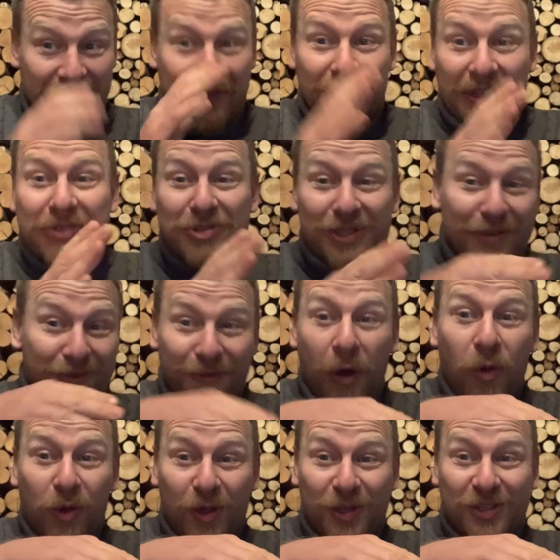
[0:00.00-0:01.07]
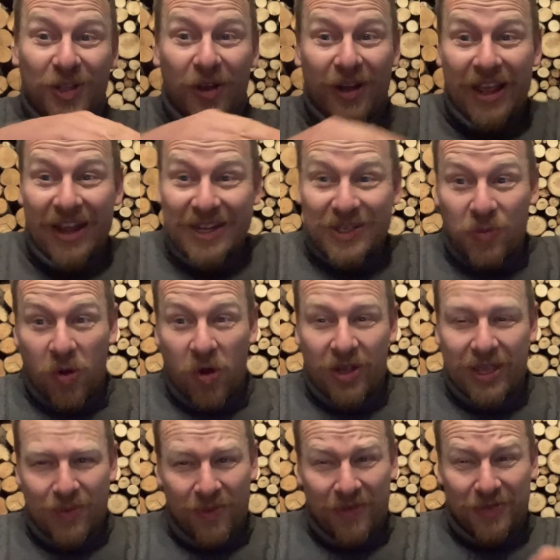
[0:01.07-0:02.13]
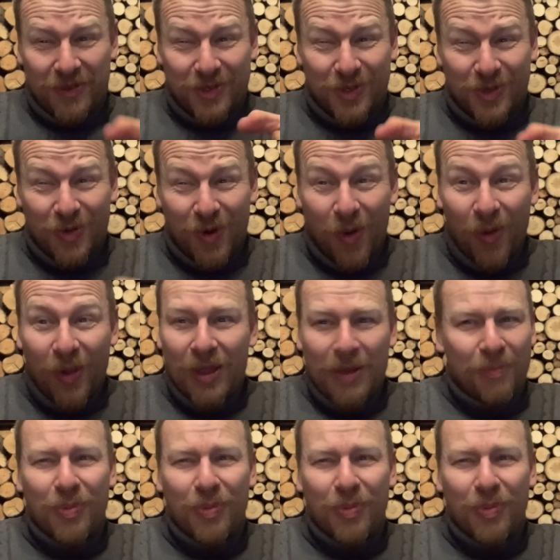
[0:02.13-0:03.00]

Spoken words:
they've literally focused on it, and he's walking with the scroll.